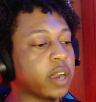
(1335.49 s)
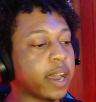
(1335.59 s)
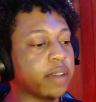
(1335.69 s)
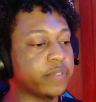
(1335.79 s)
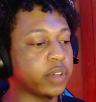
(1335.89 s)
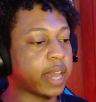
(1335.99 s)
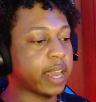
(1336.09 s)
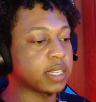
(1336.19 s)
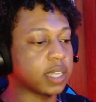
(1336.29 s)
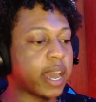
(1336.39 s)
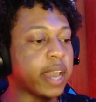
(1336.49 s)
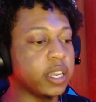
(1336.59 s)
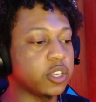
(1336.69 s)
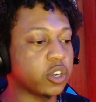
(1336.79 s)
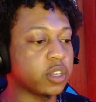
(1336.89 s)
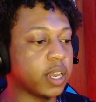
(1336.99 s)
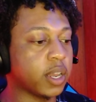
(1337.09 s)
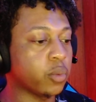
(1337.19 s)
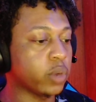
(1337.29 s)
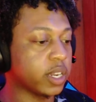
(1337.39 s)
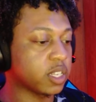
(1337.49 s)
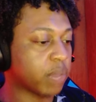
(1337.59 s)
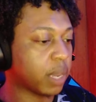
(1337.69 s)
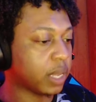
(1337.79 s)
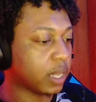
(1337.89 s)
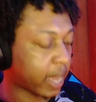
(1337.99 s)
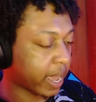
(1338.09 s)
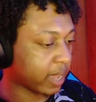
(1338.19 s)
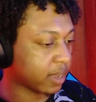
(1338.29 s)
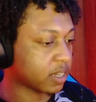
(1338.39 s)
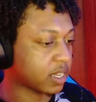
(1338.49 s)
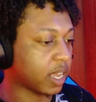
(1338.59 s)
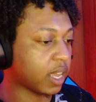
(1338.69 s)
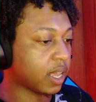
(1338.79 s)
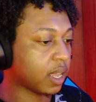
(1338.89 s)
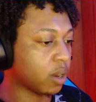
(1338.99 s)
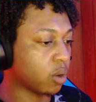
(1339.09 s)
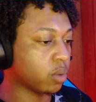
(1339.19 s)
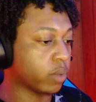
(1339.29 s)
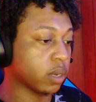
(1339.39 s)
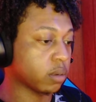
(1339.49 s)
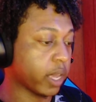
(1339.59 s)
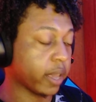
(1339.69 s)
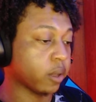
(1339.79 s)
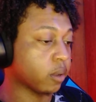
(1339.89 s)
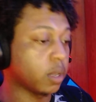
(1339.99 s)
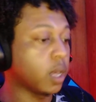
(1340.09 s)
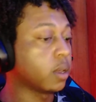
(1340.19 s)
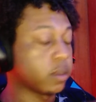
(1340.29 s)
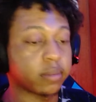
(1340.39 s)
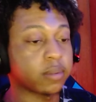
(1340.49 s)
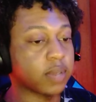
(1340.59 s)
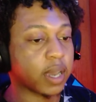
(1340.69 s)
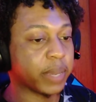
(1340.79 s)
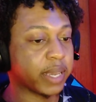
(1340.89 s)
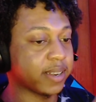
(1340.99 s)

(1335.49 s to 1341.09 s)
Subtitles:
I feel like it's a lot easier than it was maybe like 10, or well, hell, I mean,